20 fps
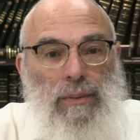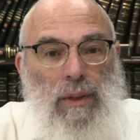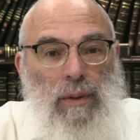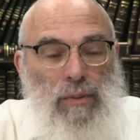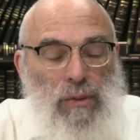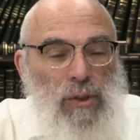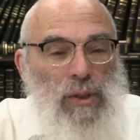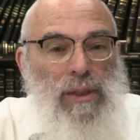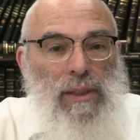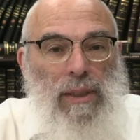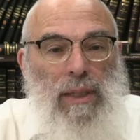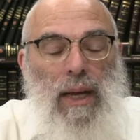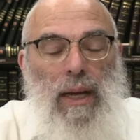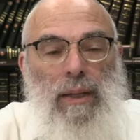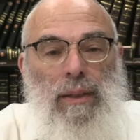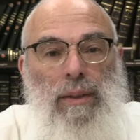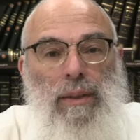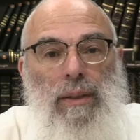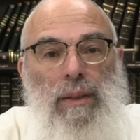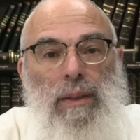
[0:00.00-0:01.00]
Of course
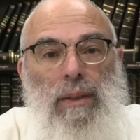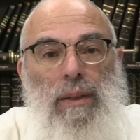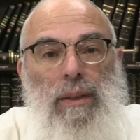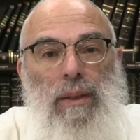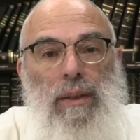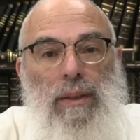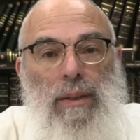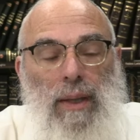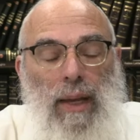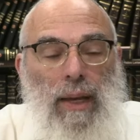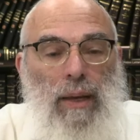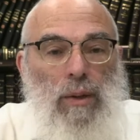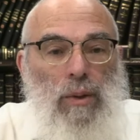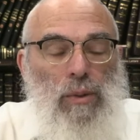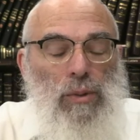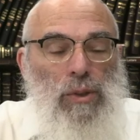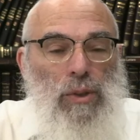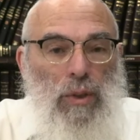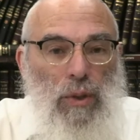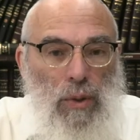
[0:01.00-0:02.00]
not. Tank
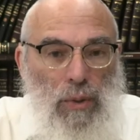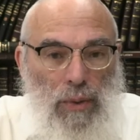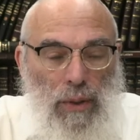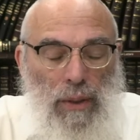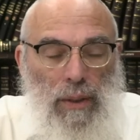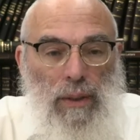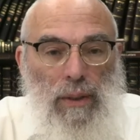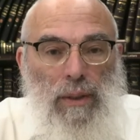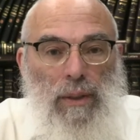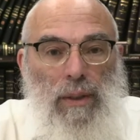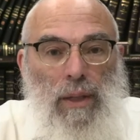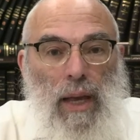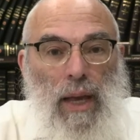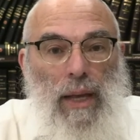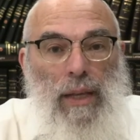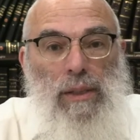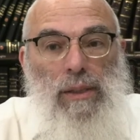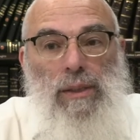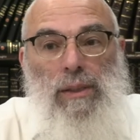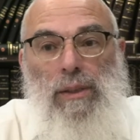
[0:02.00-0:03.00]
goes slowly.
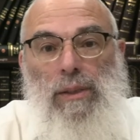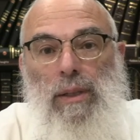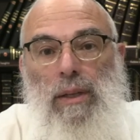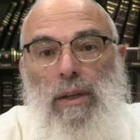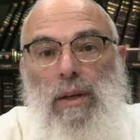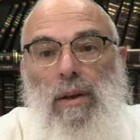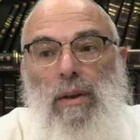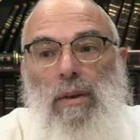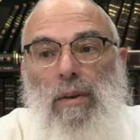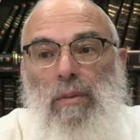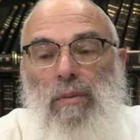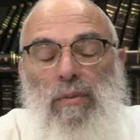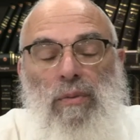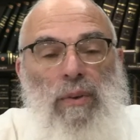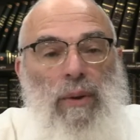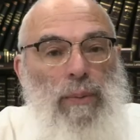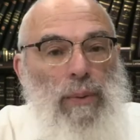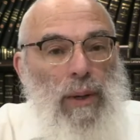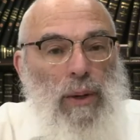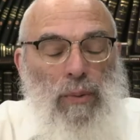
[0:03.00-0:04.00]
It's
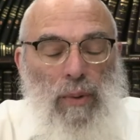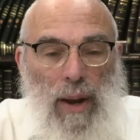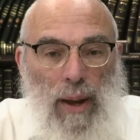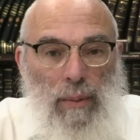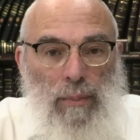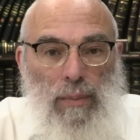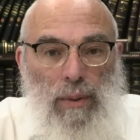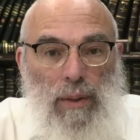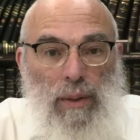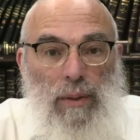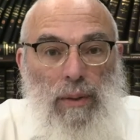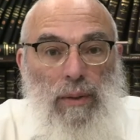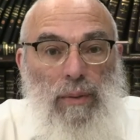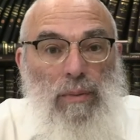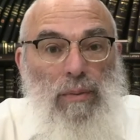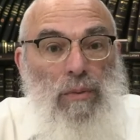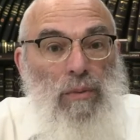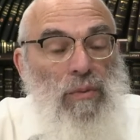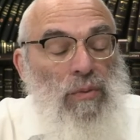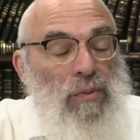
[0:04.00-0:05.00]
very cramped,
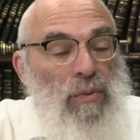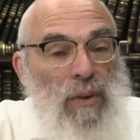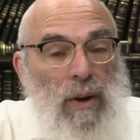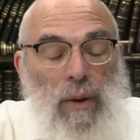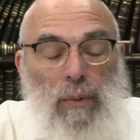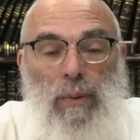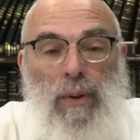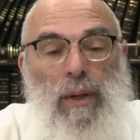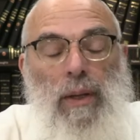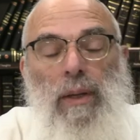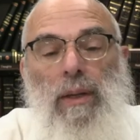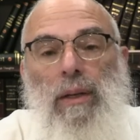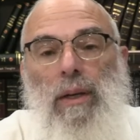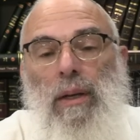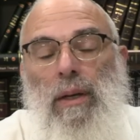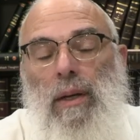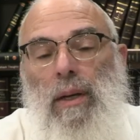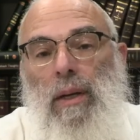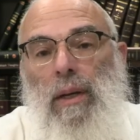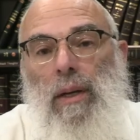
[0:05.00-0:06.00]
very,
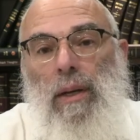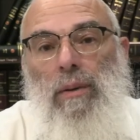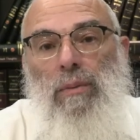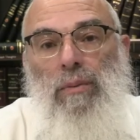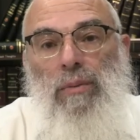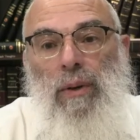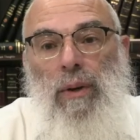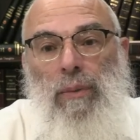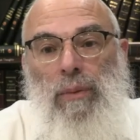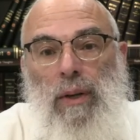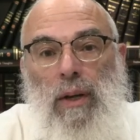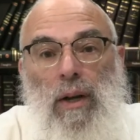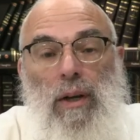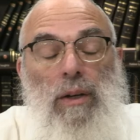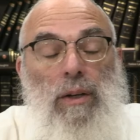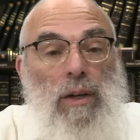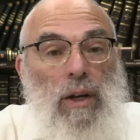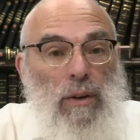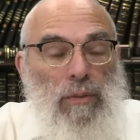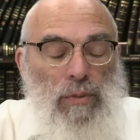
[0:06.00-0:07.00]
very
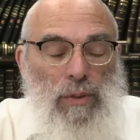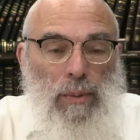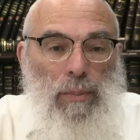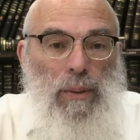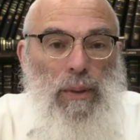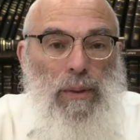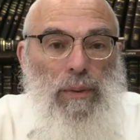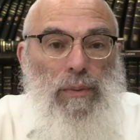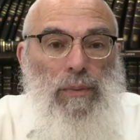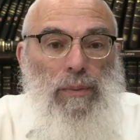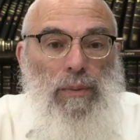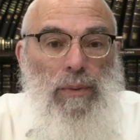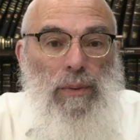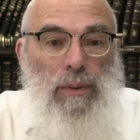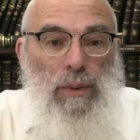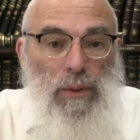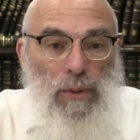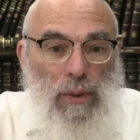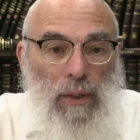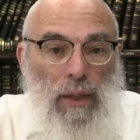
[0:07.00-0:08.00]
uncomfortable.
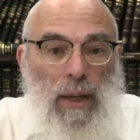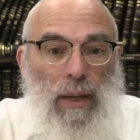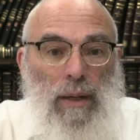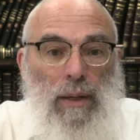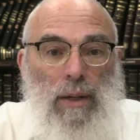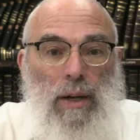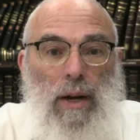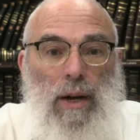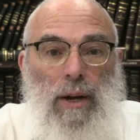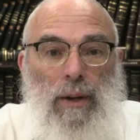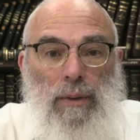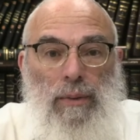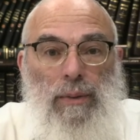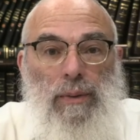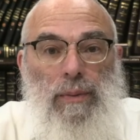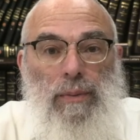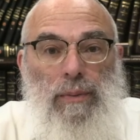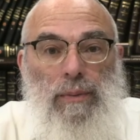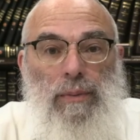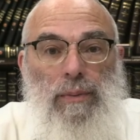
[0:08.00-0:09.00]
You take a car.
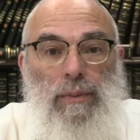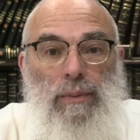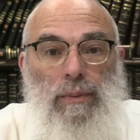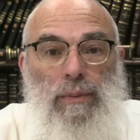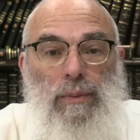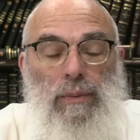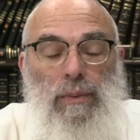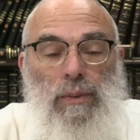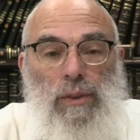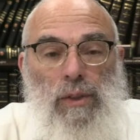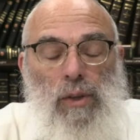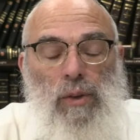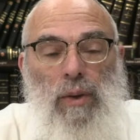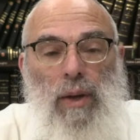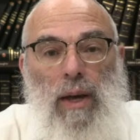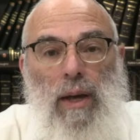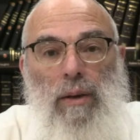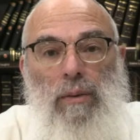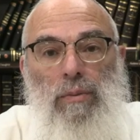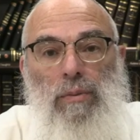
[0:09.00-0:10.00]
So
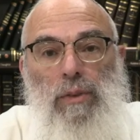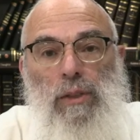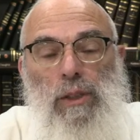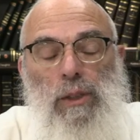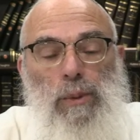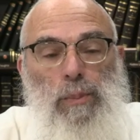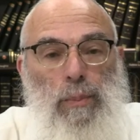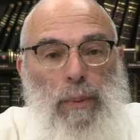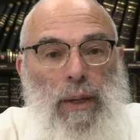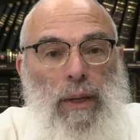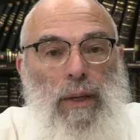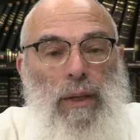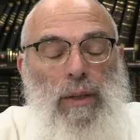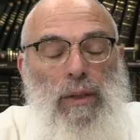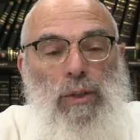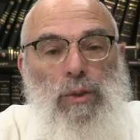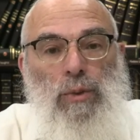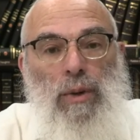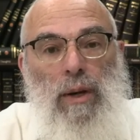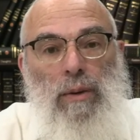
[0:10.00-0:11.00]
you have
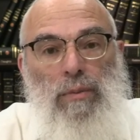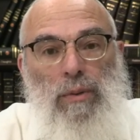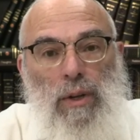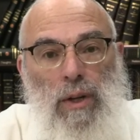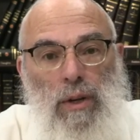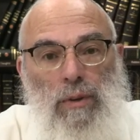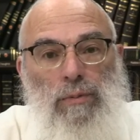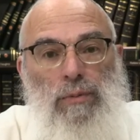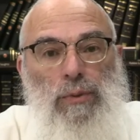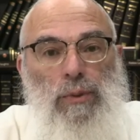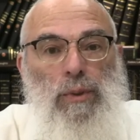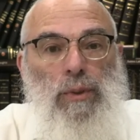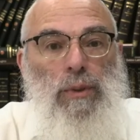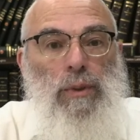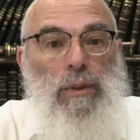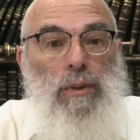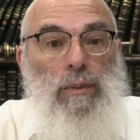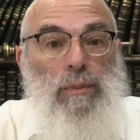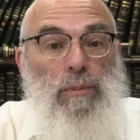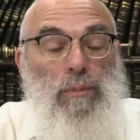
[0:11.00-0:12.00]
speed, you have
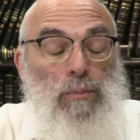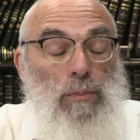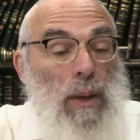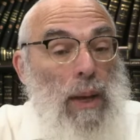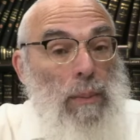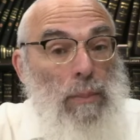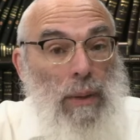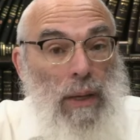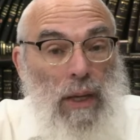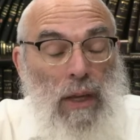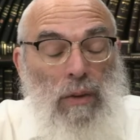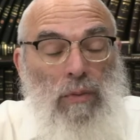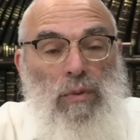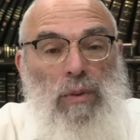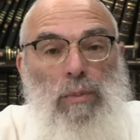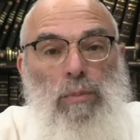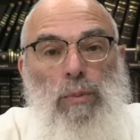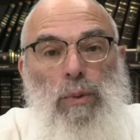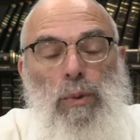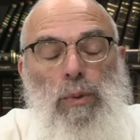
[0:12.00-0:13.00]
comfort, maybe
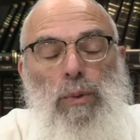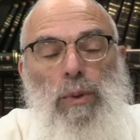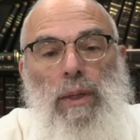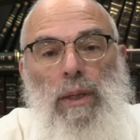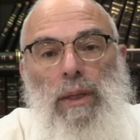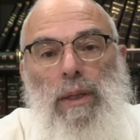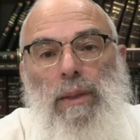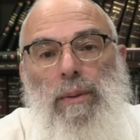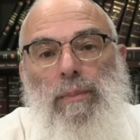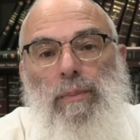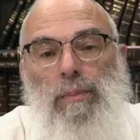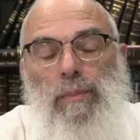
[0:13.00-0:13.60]
even beauty.